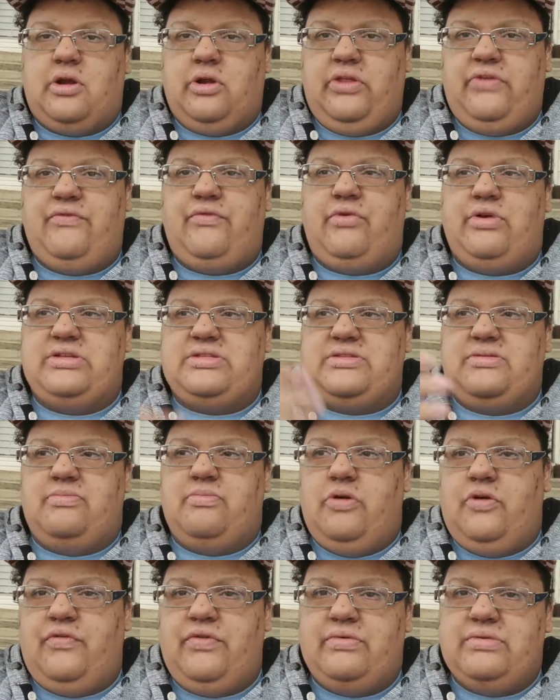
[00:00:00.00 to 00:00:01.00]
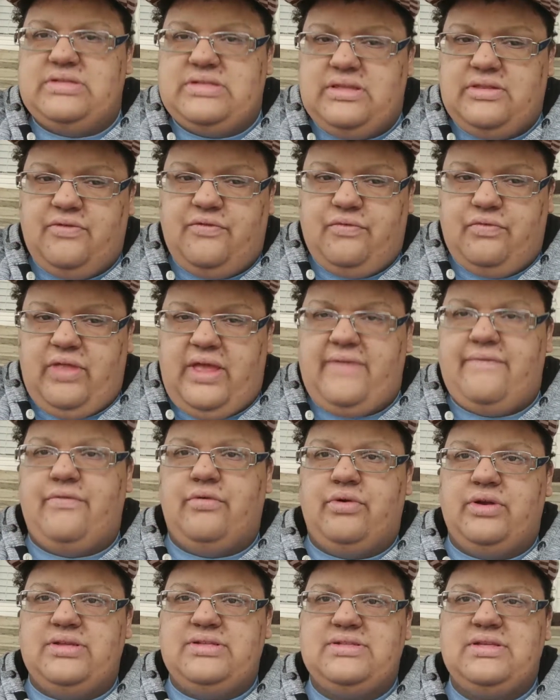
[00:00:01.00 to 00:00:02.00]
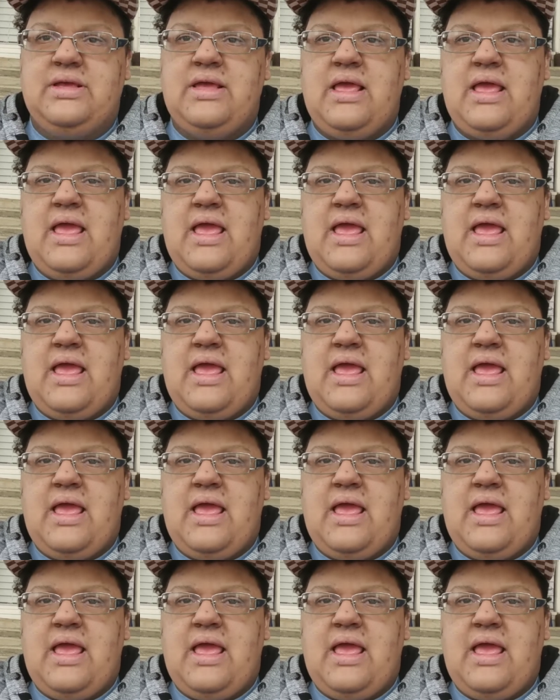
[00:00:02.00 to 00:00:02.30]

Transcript: early 40s. The movie was in the late 40s.